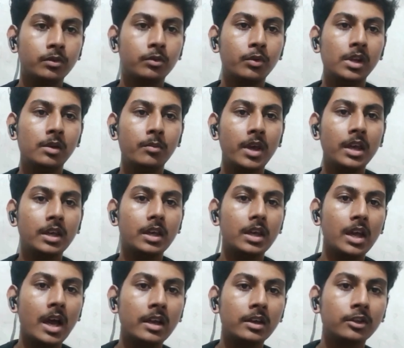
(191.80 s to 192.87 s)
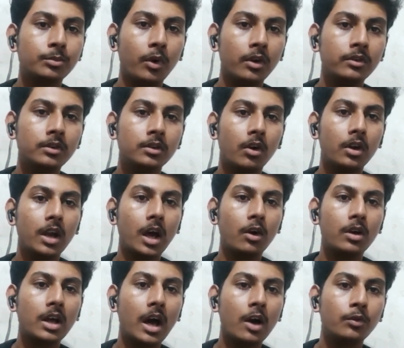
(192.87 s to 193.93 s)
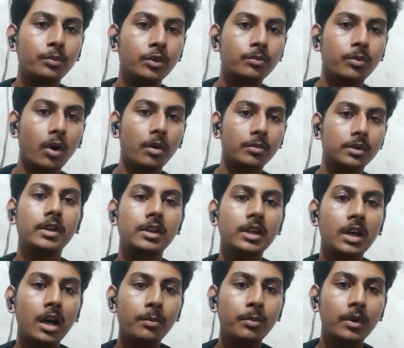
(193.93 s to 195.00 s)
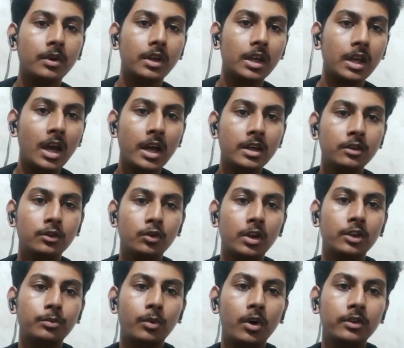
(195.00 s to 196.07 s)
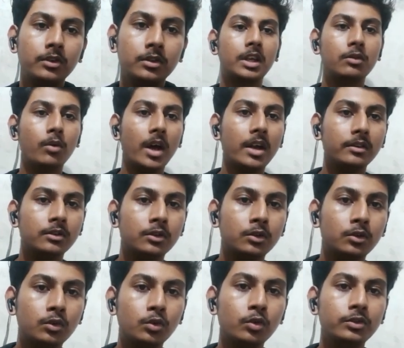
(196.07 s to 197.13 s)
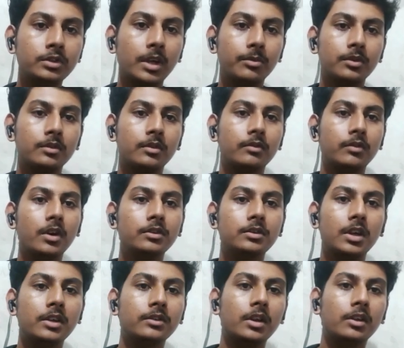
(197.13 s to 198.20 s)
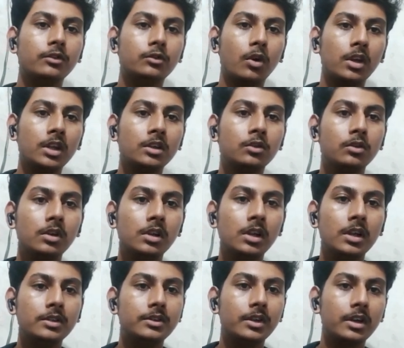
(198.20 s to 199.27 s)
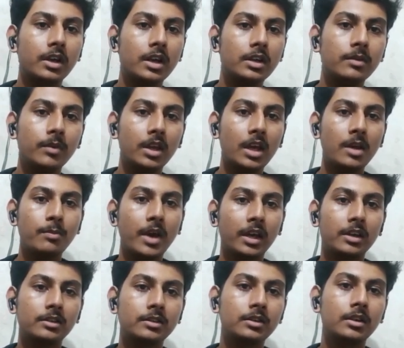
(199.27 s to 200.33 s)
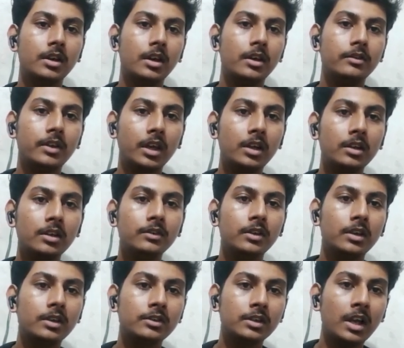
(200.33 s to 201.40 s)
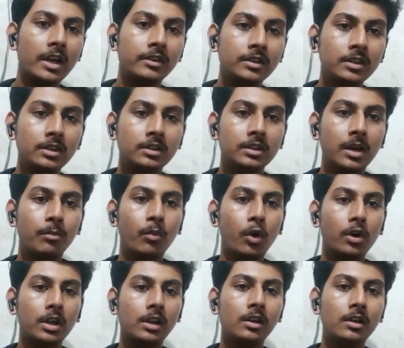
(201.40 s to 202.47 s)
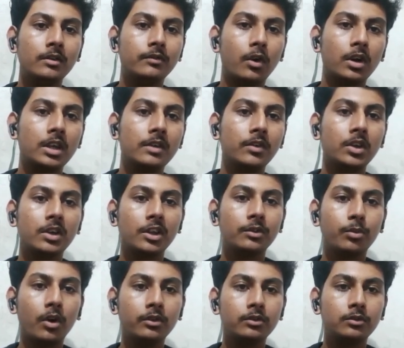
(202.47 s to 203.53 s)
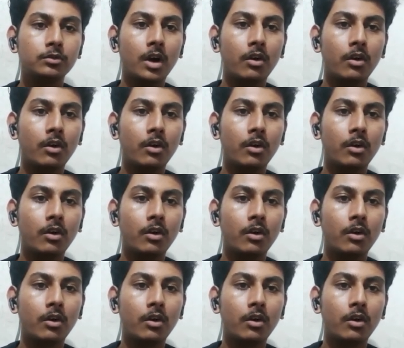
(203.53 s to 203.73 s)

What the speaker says: will make AI response on our output prompt. Setting up AI to response requires two steps. First is installing Google Generative AI package. Second is initializing the model for giving response to